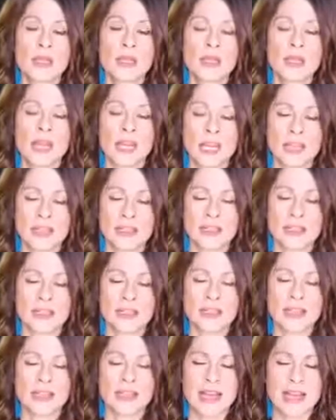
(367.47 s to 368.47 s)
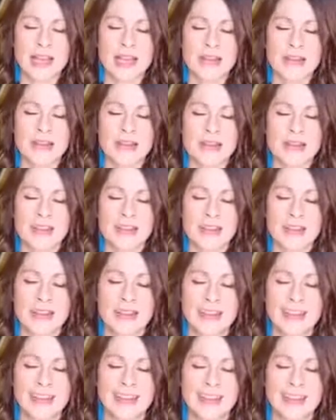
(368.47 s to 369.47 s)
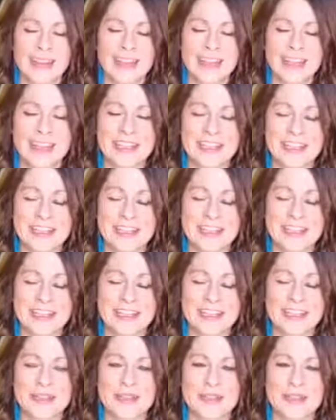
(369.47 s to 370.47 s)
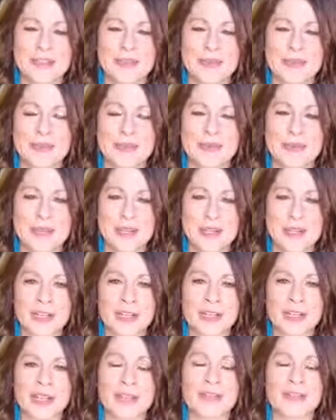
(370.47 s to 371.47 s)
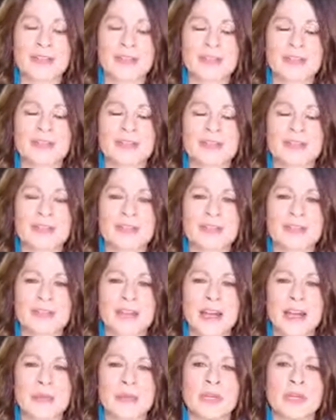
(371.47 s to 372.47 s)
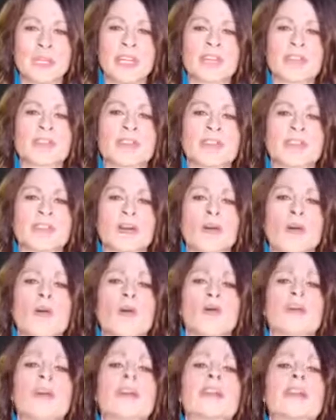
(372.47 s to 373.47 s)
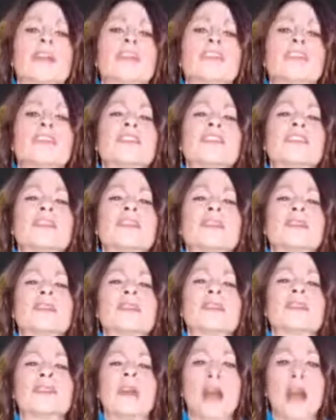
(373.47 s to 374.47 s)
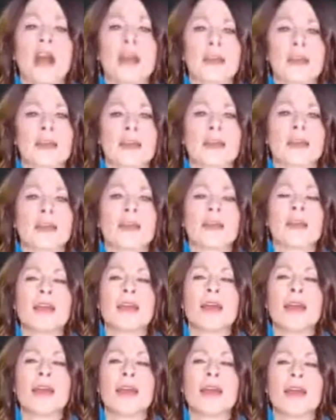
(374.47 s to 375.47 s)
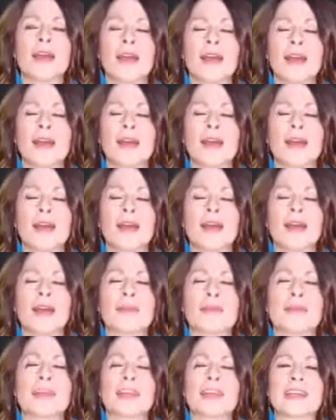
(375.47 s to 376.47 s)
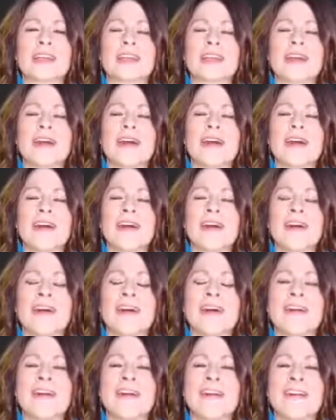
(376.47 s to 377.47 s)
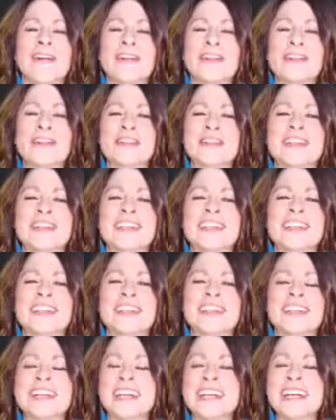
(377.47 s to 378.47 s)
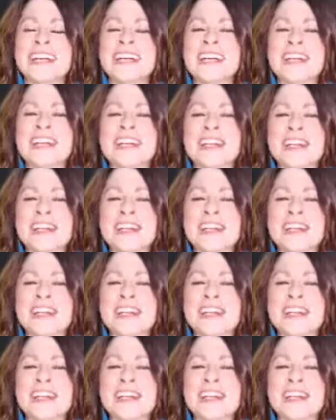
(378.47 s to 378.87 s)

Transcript: And I looked down, and I looked at the book, and my stomach totally just sunk. And I'm like, no.